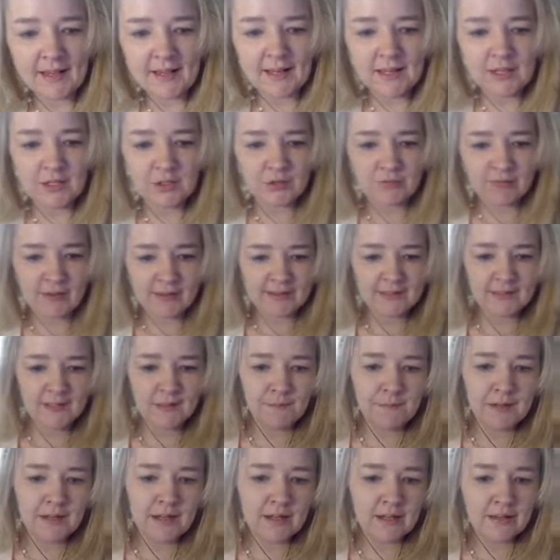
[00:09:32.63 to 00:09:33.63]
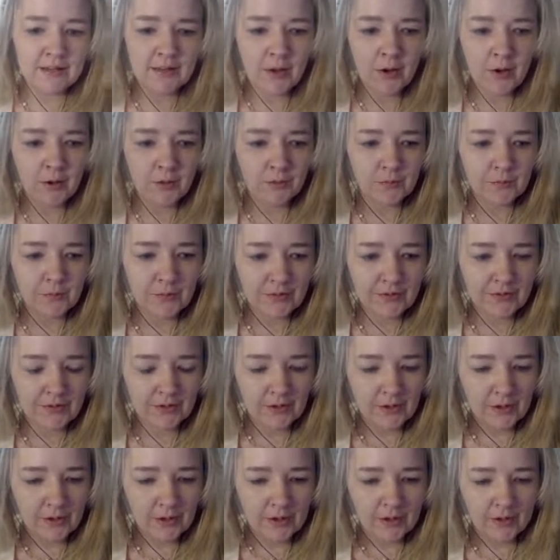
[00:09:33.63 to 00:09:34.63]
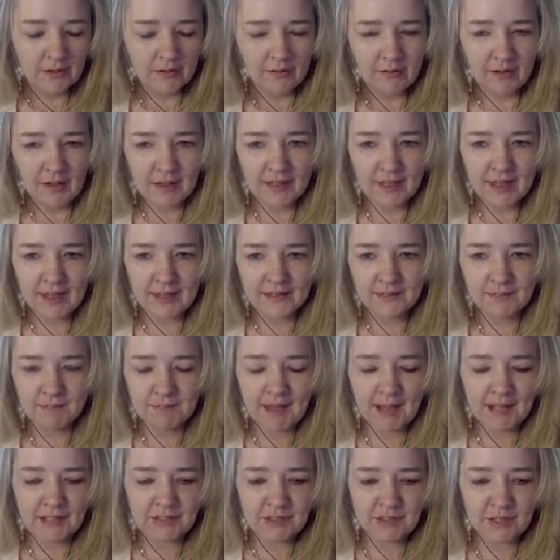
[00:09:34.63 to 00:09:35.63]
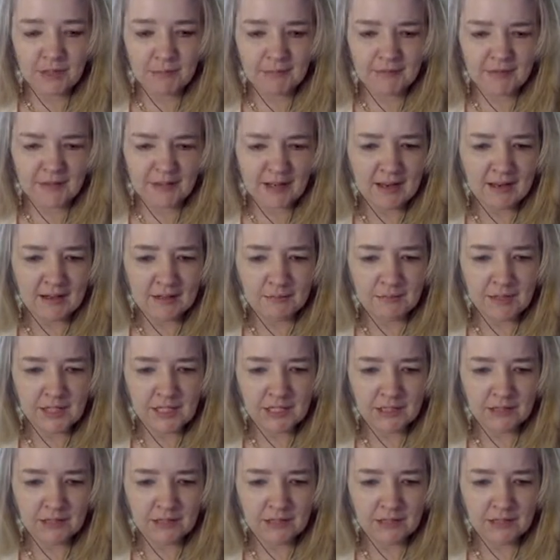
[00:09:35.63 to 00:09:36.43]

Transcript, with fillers: he entrusted me his hopes. I can't imagine him as an enemy.